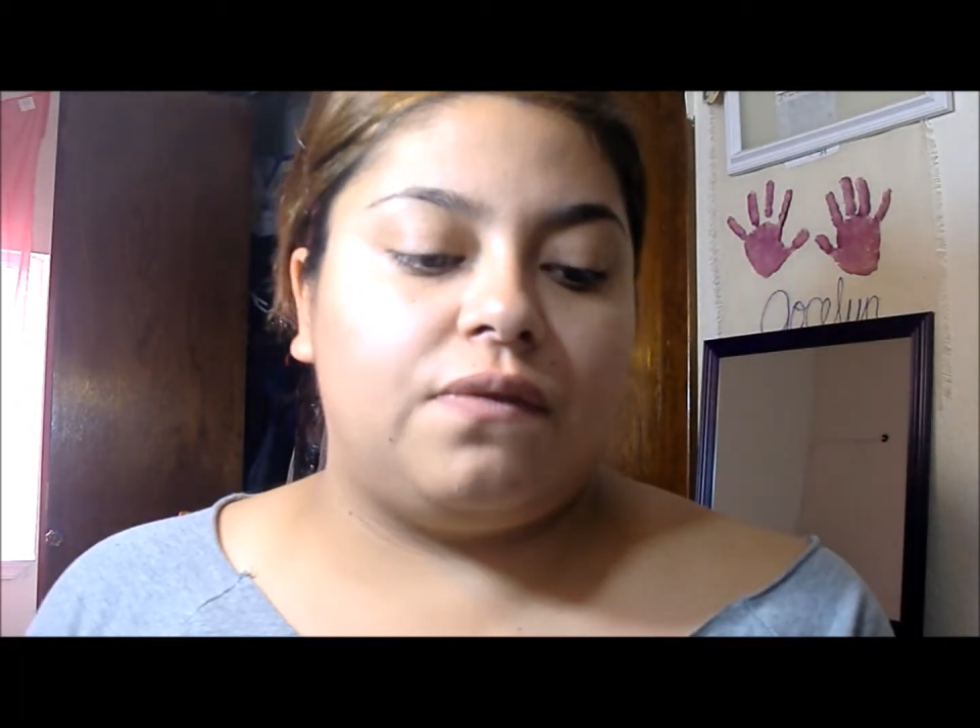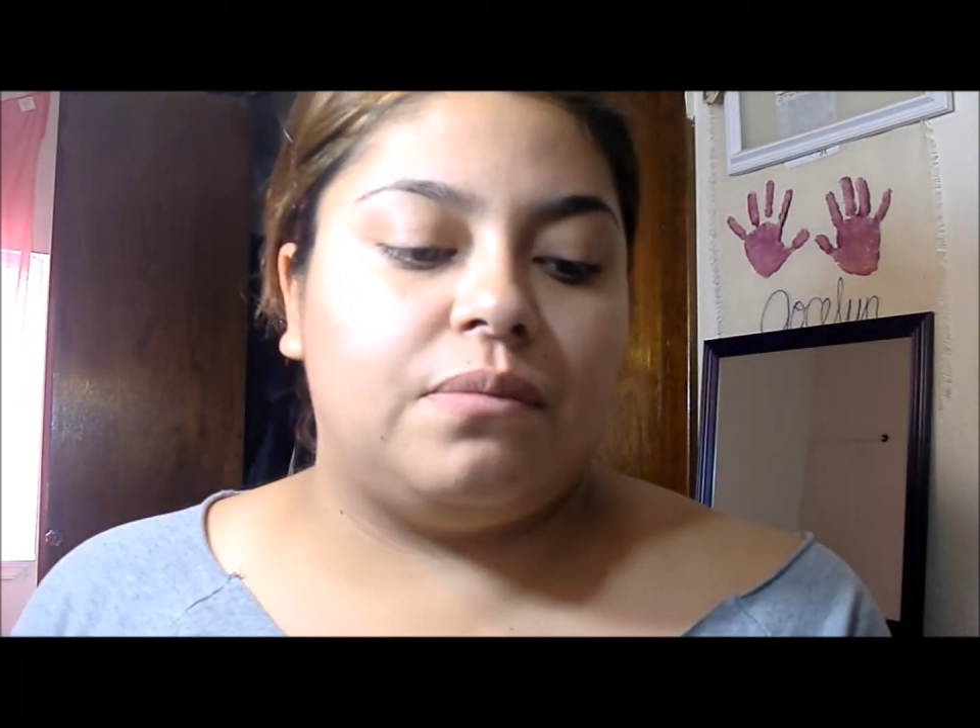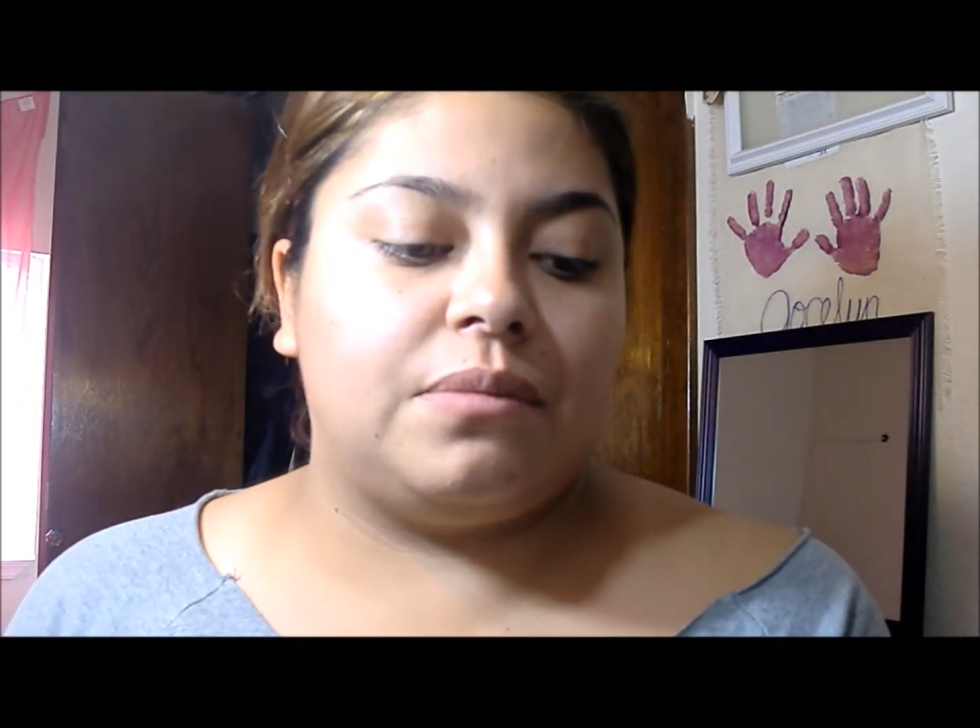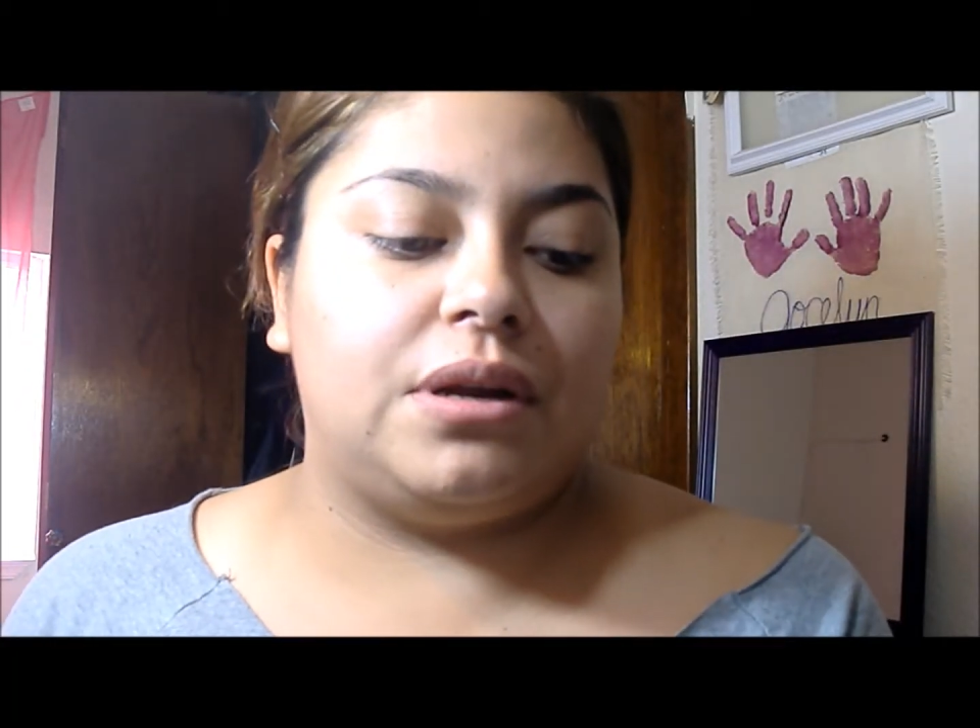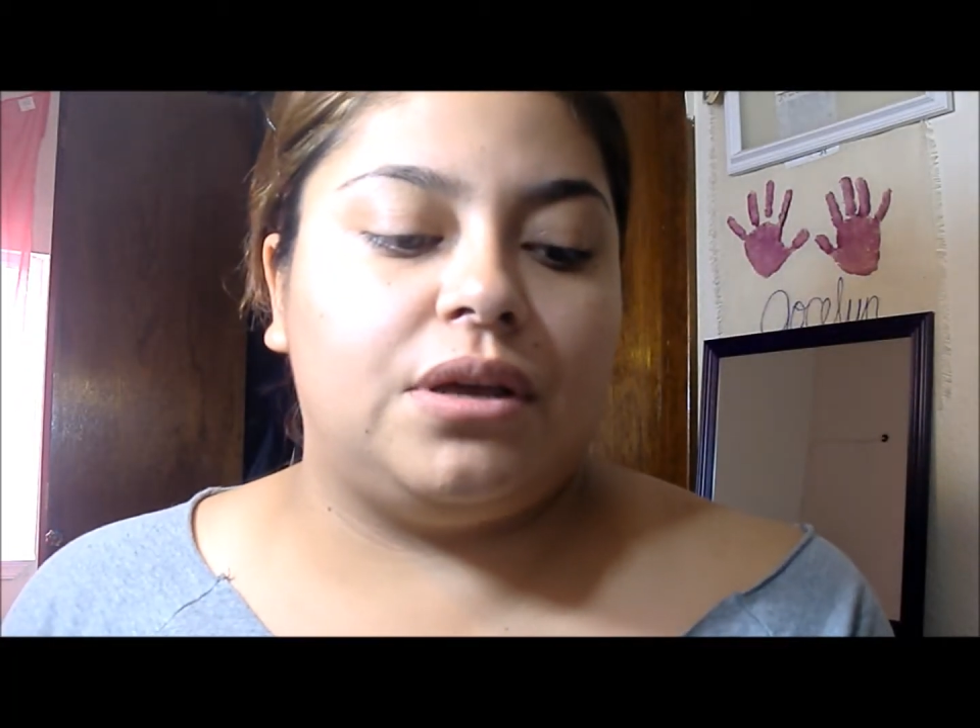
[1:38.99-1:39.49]

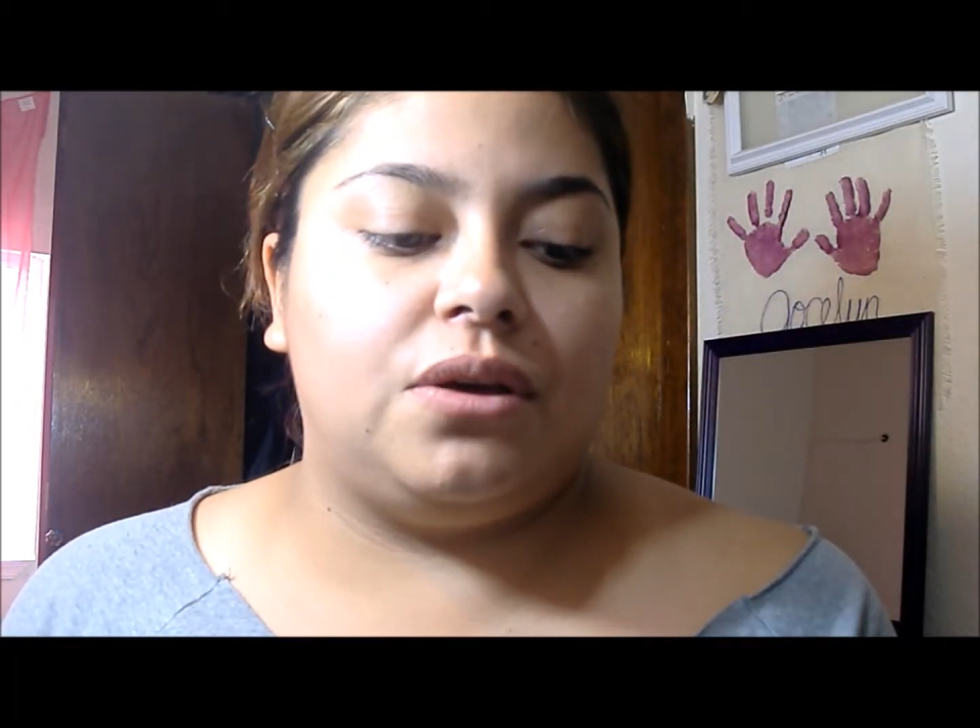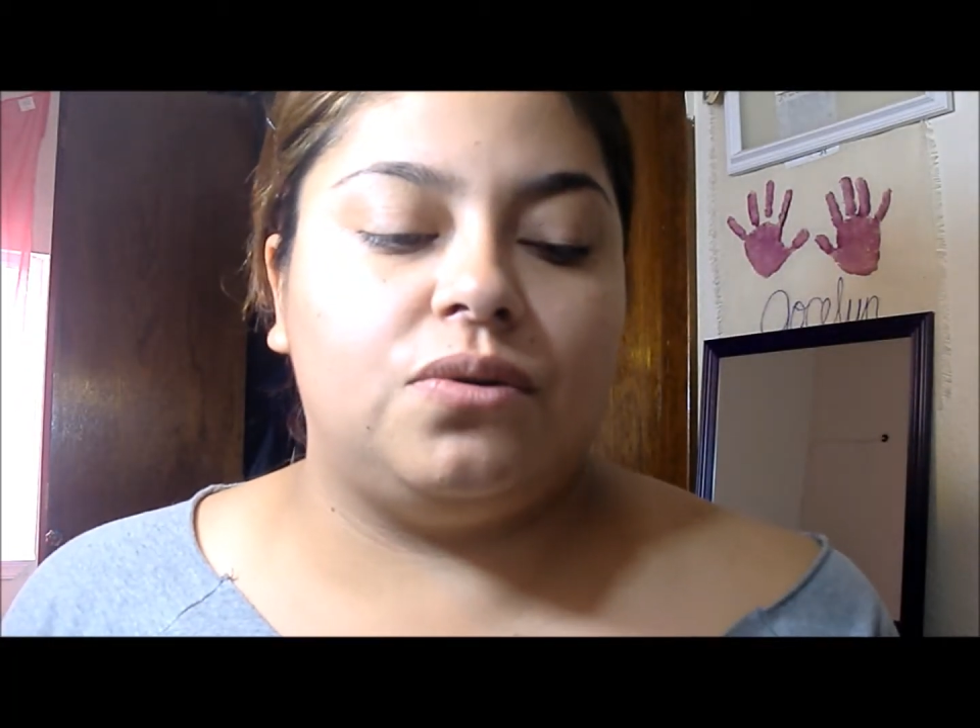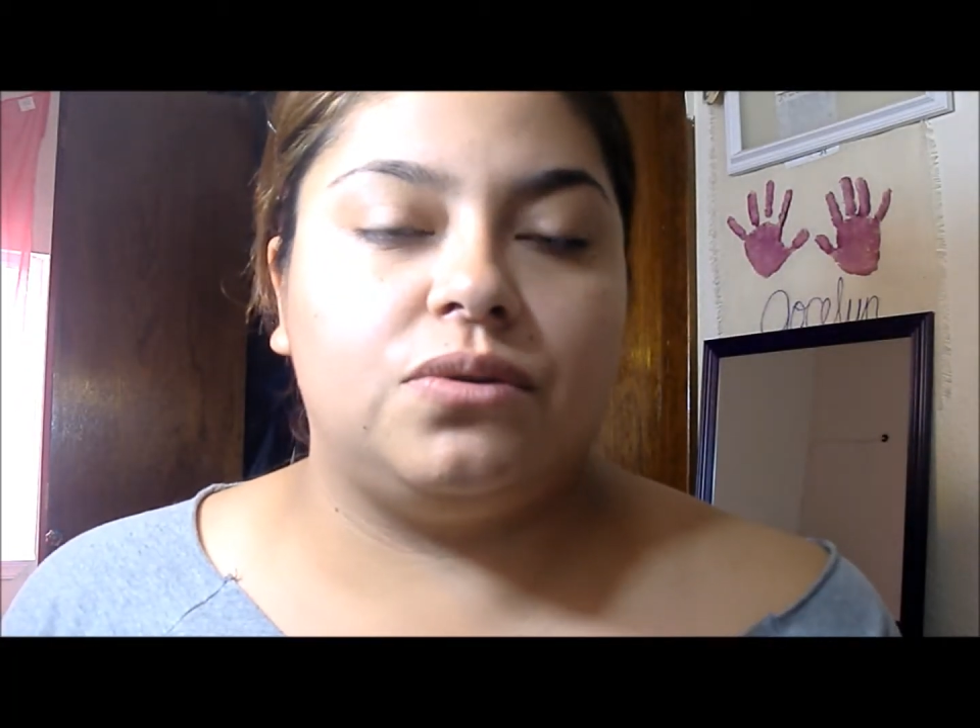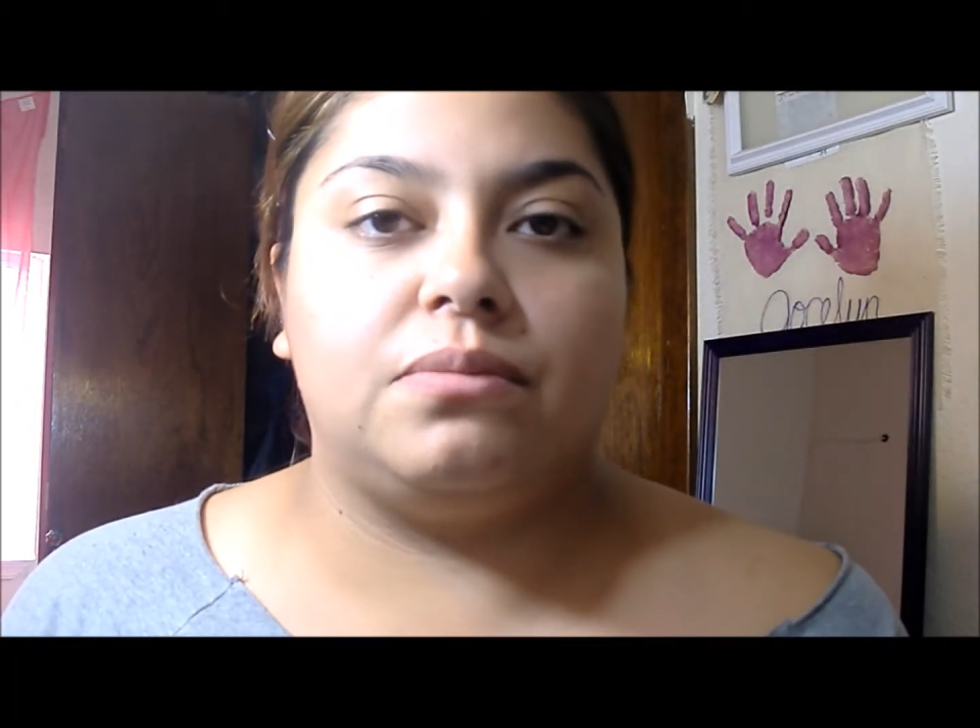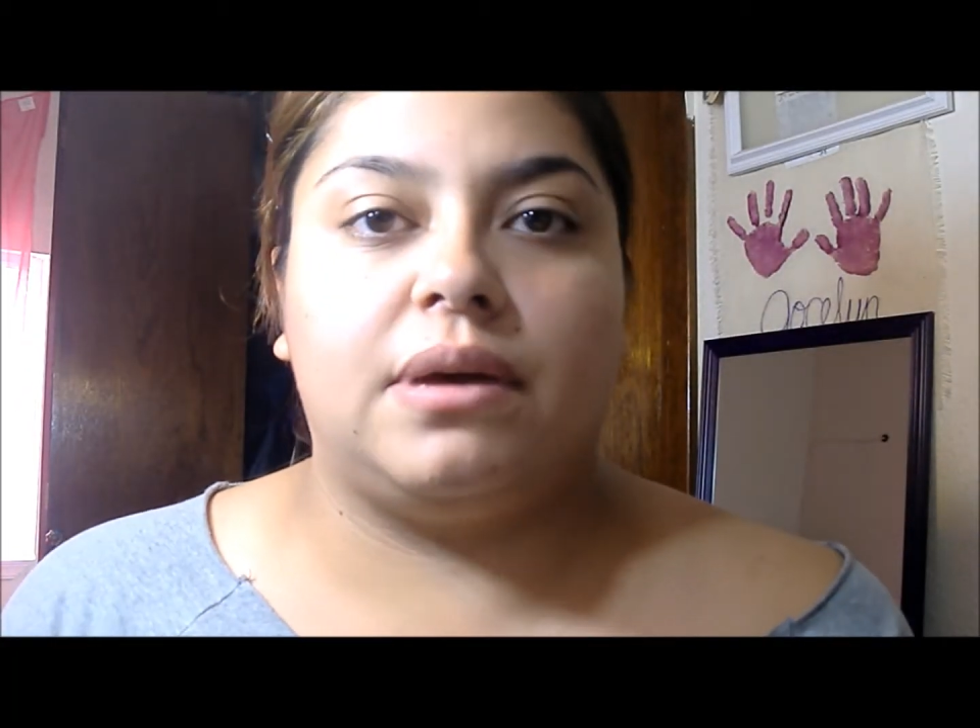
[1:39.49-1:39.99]
I'm gonna
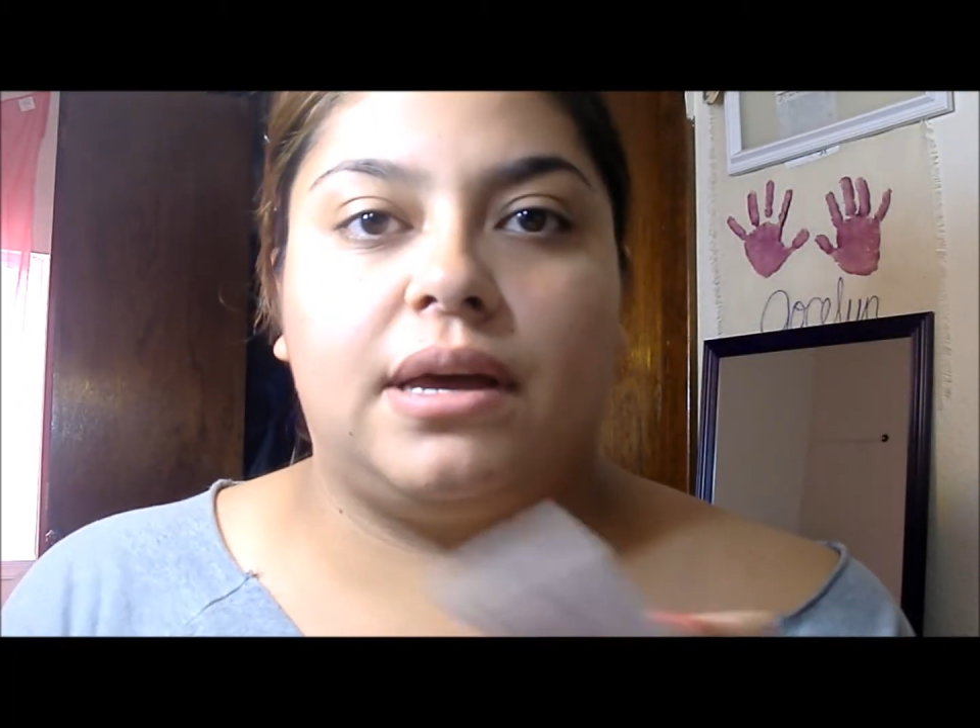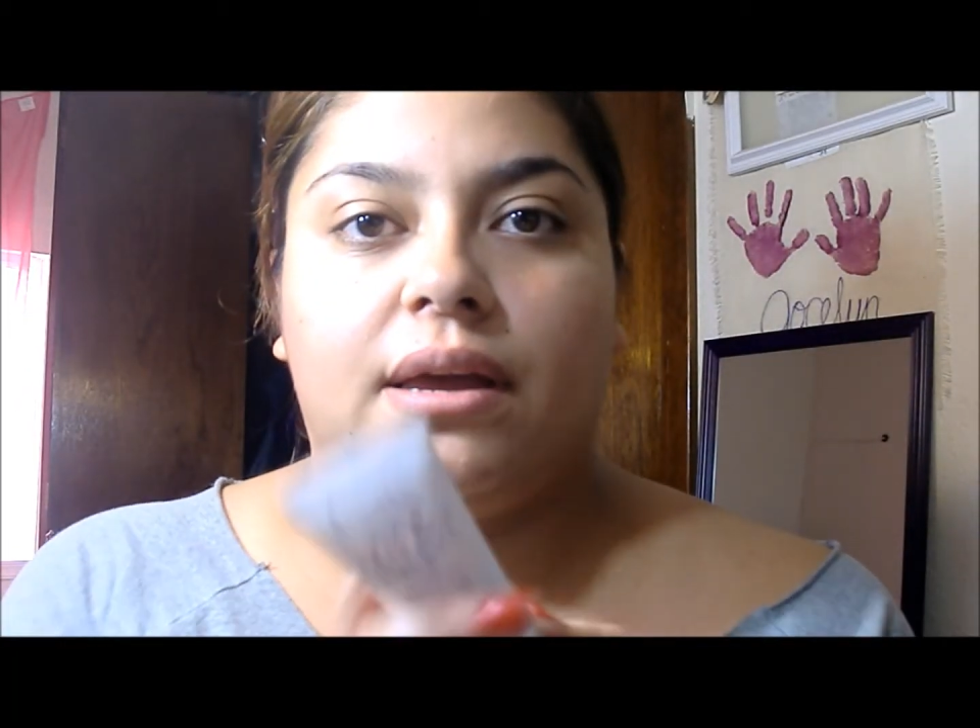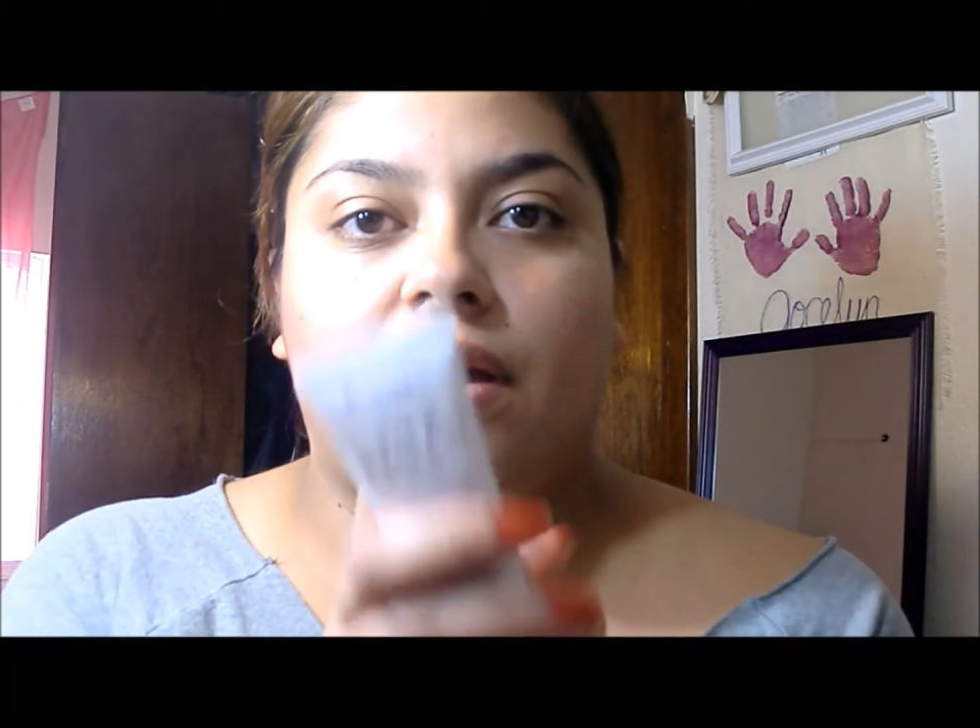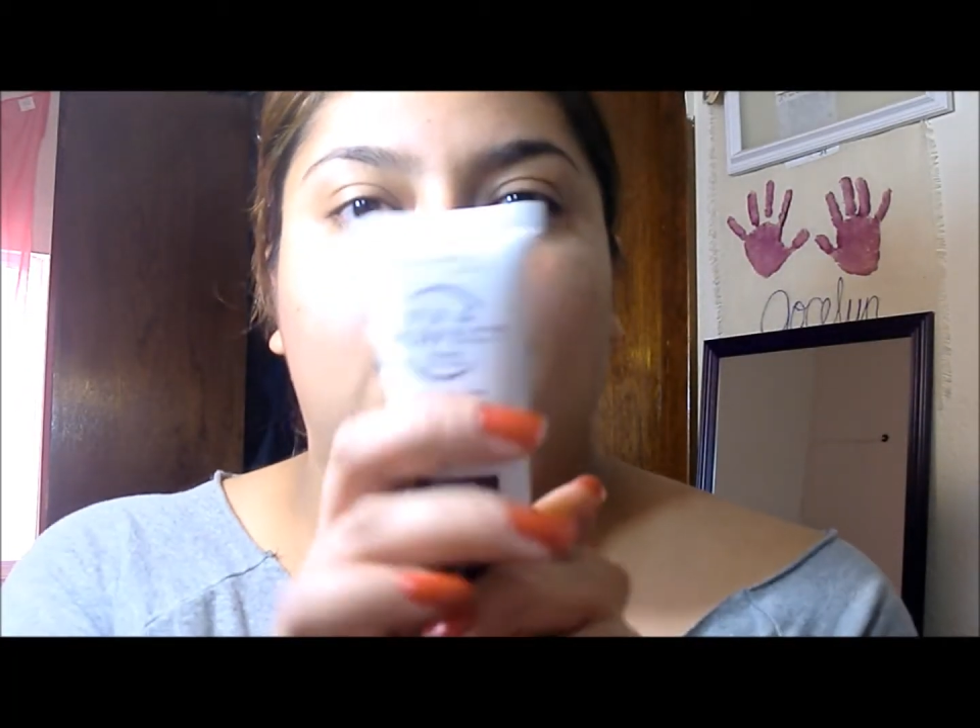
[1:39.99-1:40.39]
use my